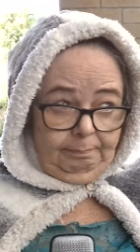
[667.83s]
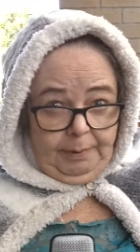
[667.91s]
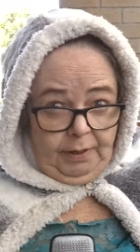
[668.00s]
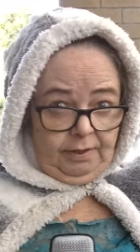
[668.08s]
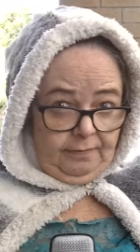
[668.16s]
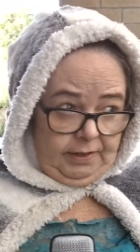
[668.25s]

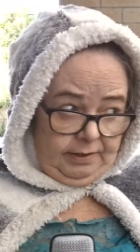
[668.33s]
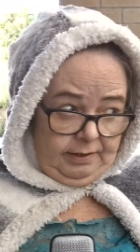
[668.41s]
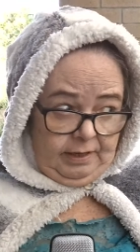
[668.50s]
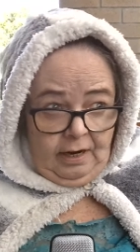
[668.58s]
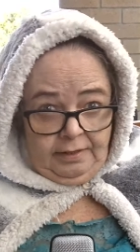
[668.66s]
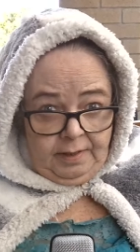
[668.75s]
both of us
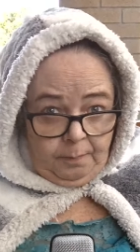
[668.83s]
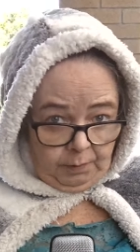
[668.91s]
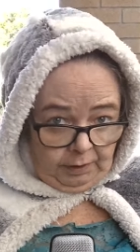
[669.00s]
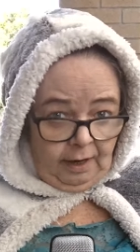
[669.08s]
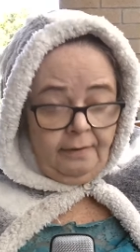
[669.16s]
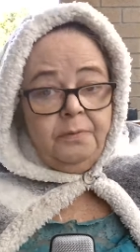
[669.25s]
in our
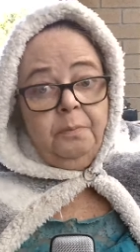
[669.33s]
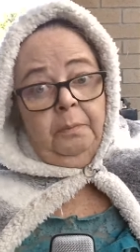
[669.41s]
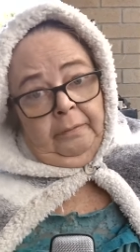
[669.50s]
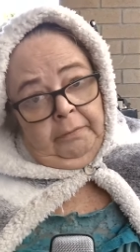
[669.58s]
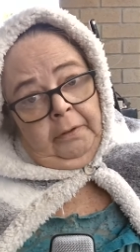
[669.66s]
separate lives, we've